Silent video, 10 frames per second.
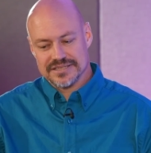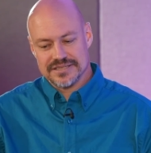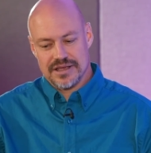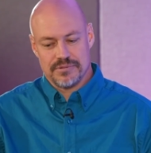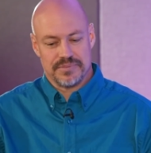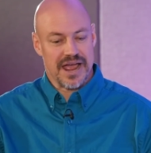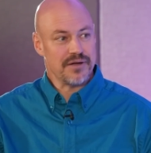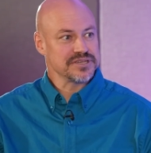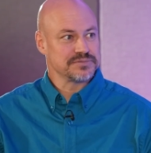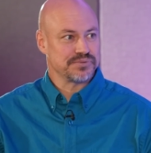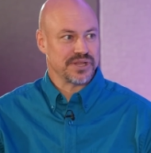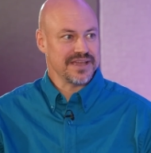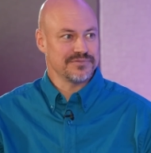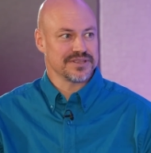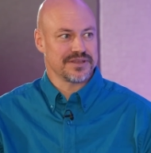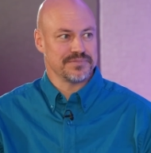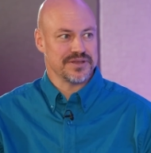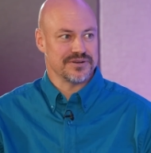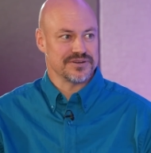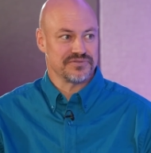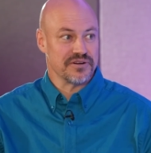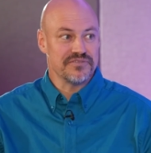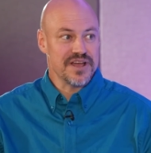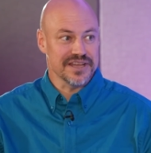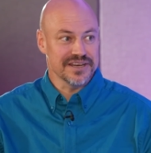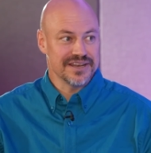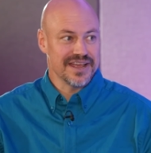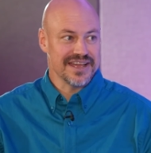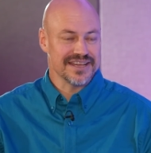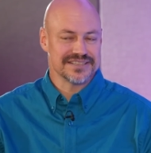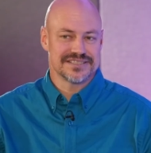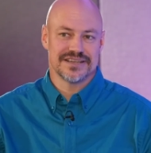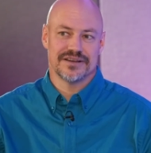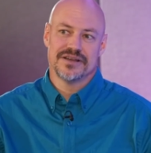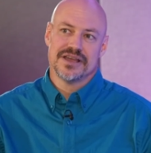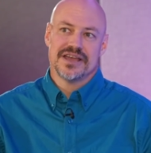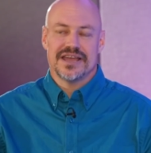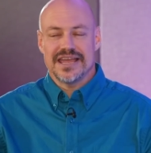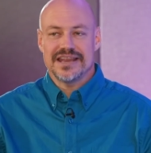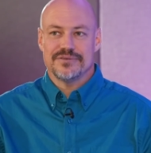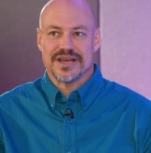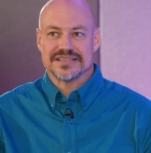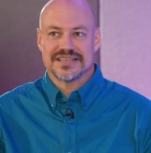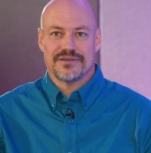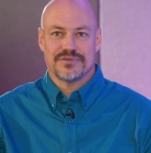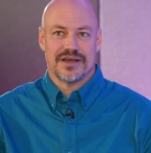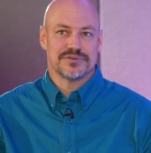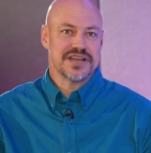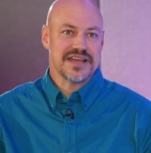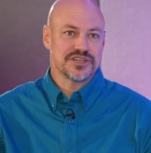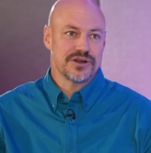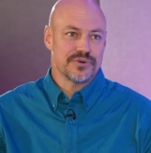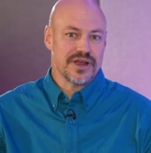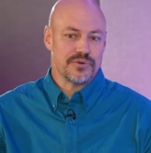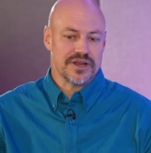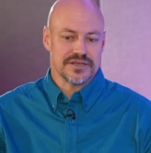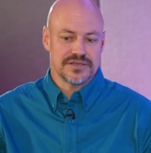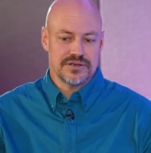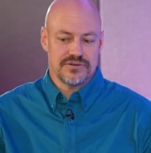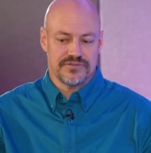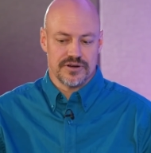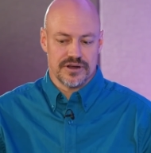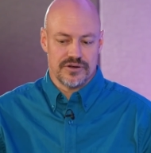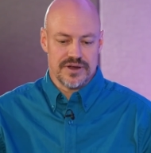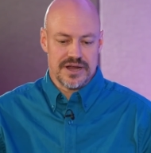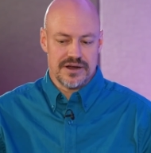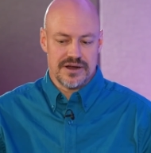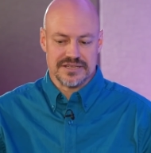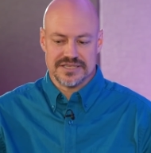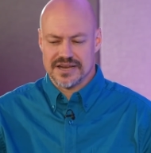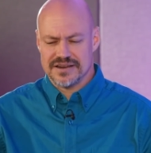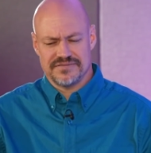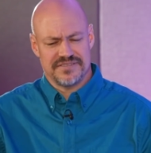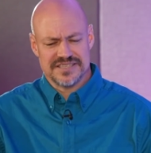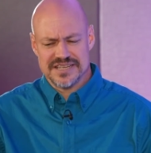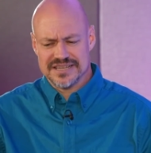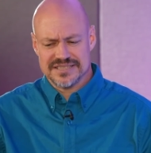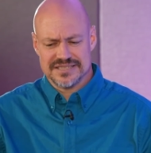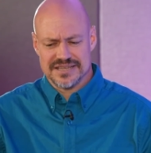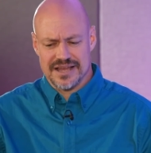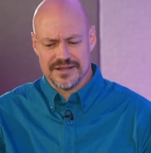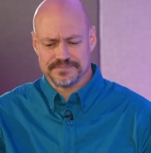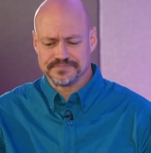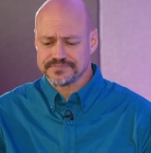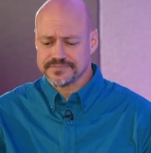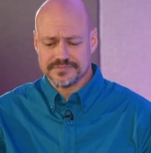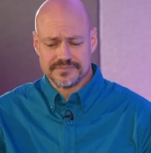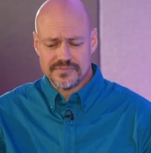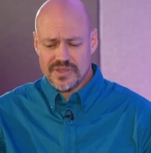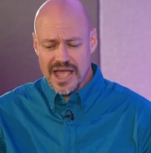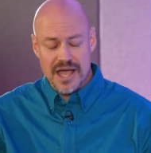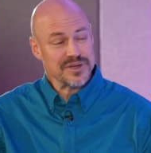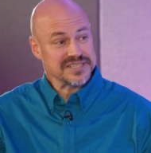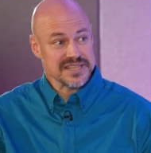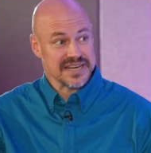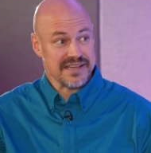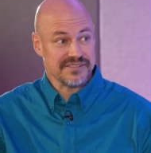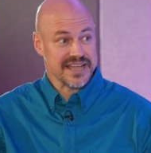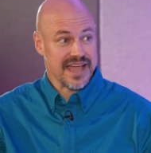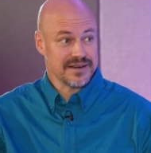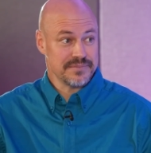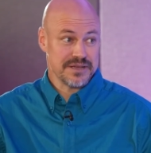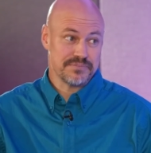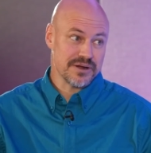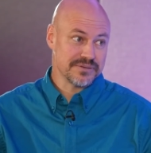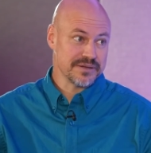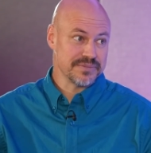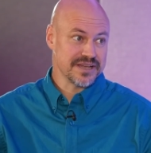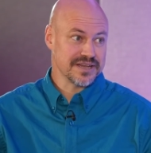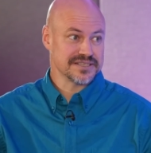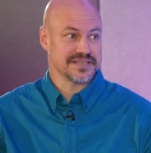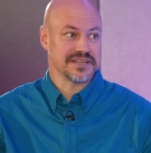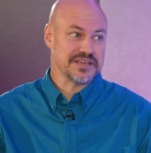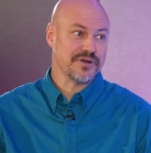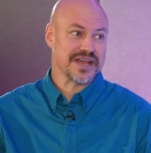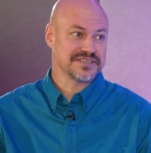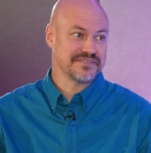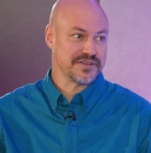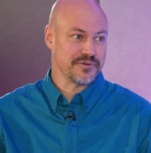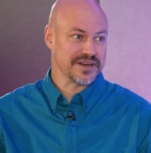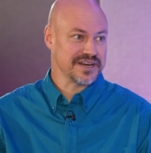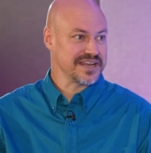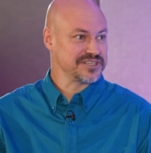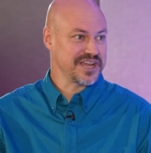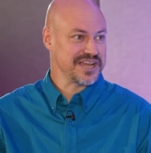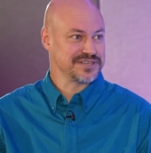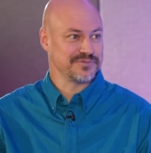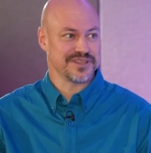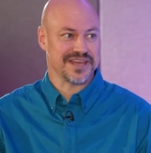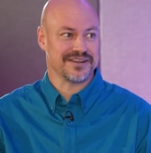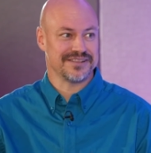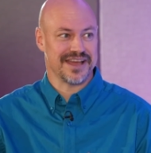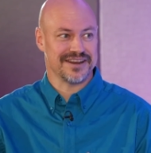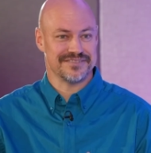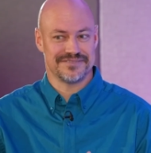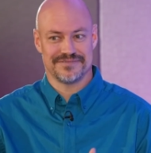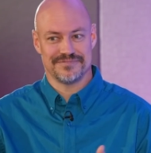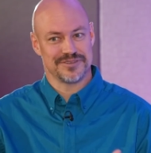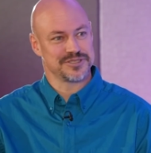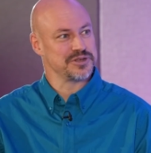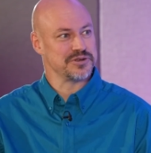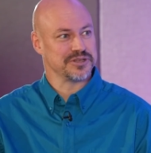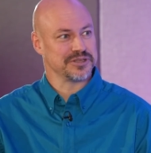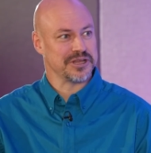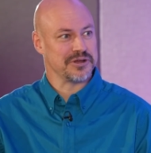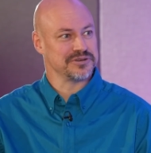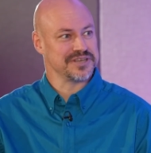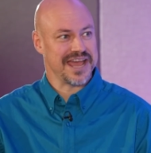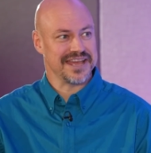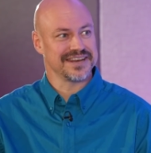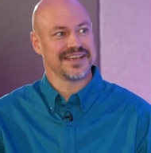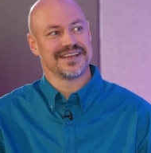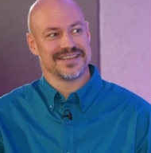so, but I always played with computers for fun. And so anyways, I was not sure what I wanted to do for a career. I studied physics. I went to the Naval Academy, partly because in the US, if you want an education without a lot of student loan debt,